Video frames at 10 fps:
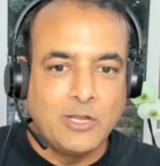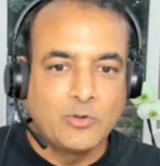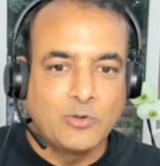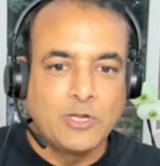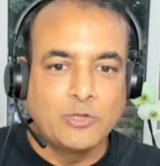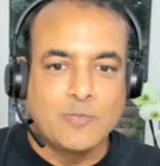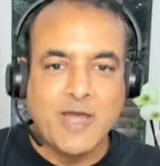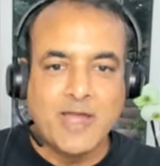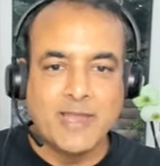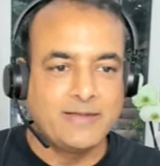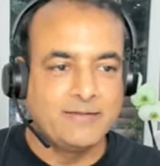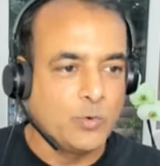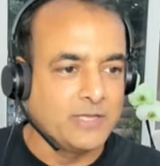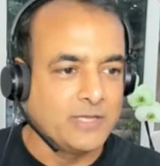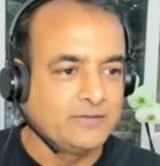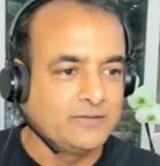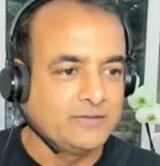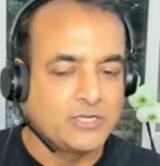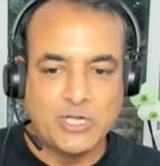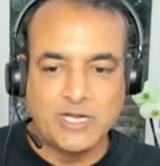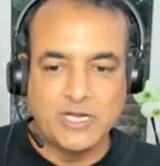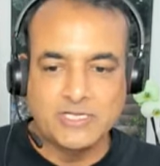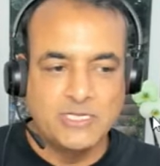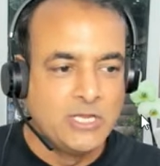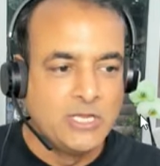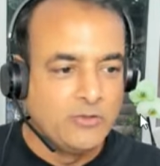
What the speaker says: I looked into the market and say what others are charging.